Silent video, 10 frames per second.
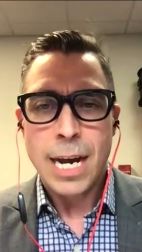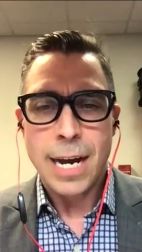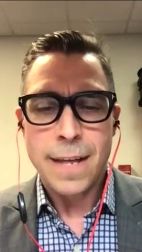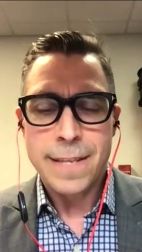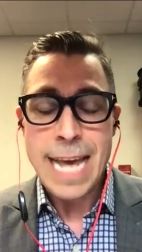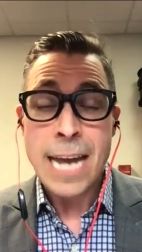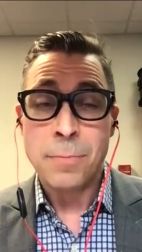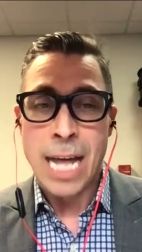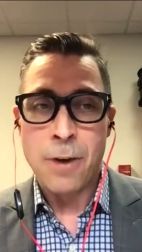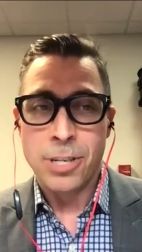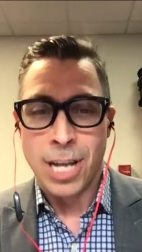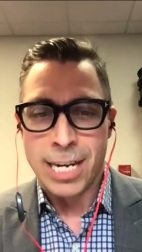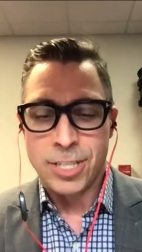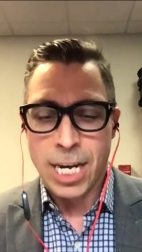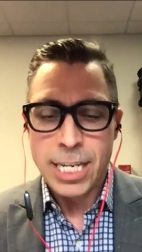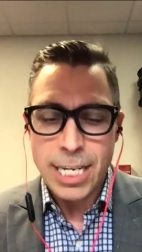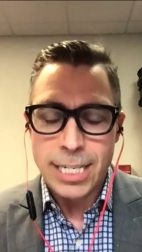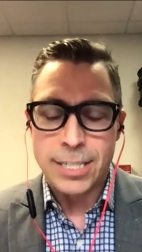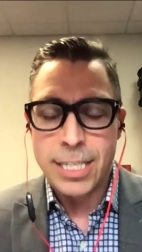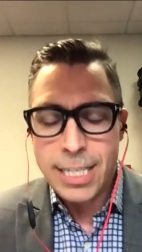Uh, the Adam Lowry line,
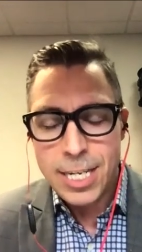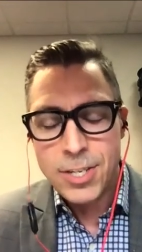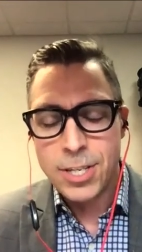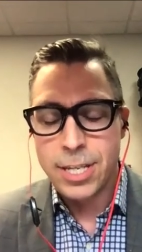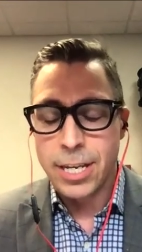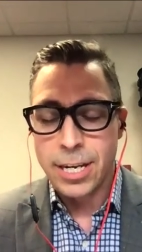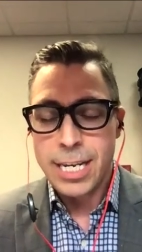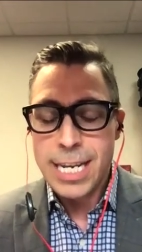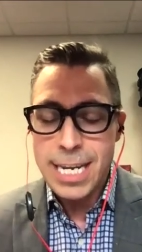Jackie. Uh, he's there.